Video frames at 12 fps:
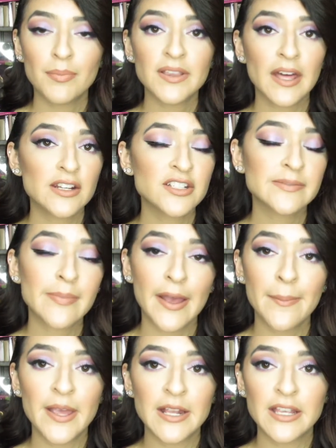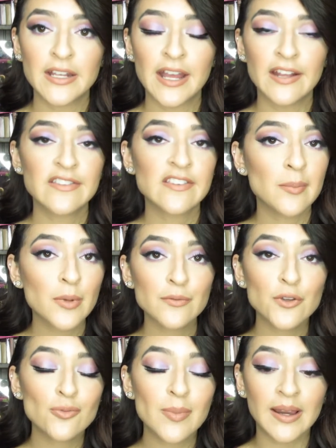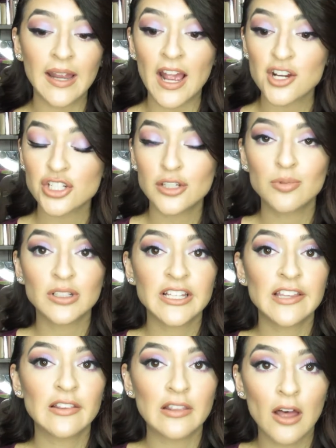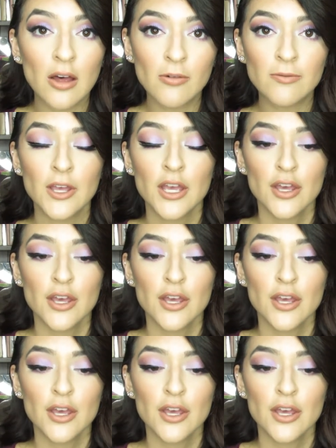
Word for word: But that is just my opinion, and some of you might actually really love